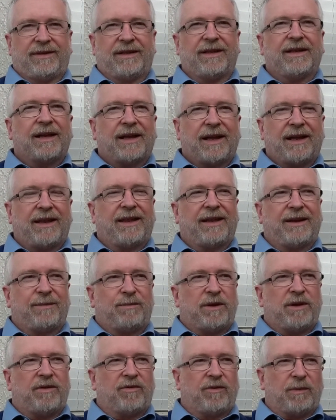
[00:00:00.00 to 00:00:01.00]
I, I think
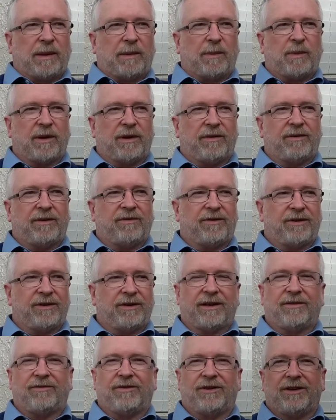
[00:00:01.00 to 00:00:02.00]
different people have different
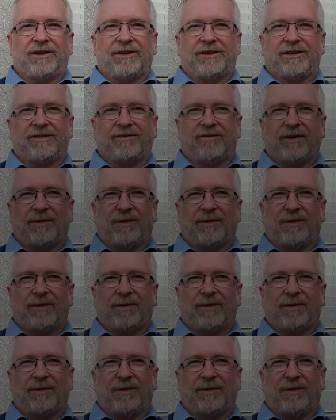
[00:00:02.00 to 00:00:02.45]
definitions of